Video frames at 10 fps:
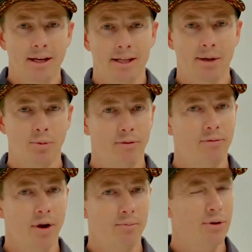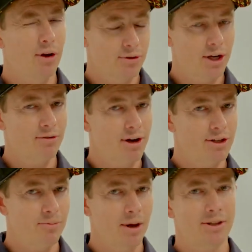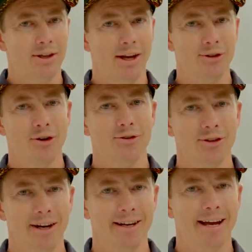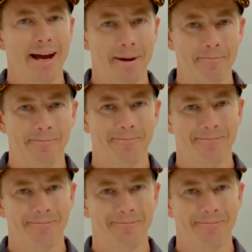Someone from your generation might say it turns on a dime.